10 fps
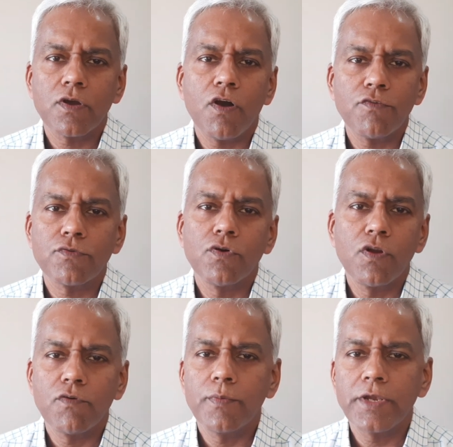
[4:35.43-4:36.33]
cough,
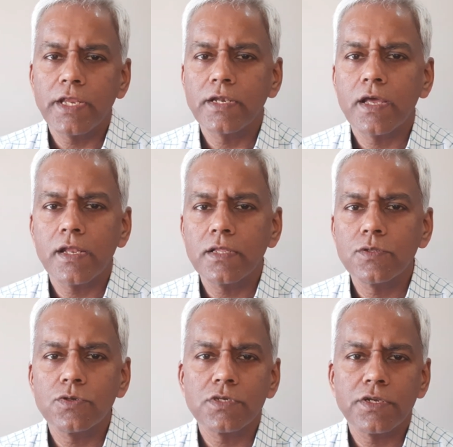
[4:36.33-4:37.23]
cold, vomiting, diarrhea,
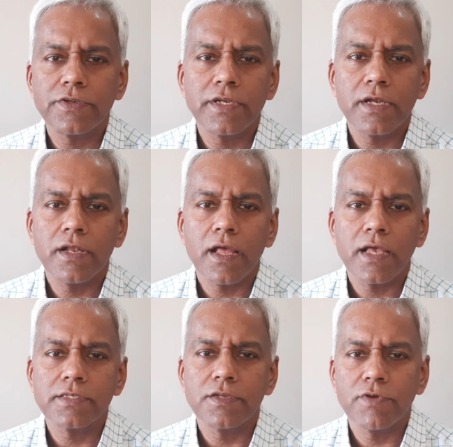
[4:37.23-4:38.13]
those are treated
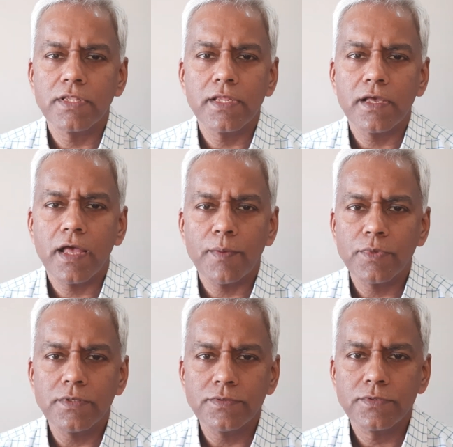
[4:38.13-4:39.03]
as and when they
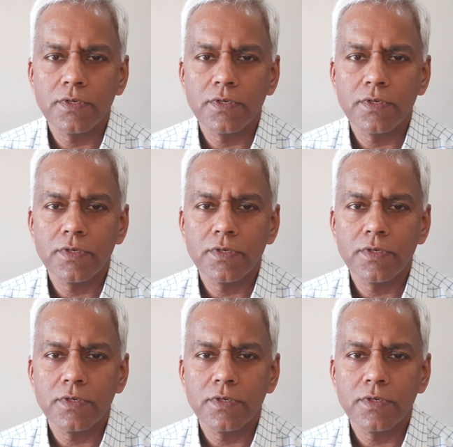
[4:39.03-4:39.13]
happen.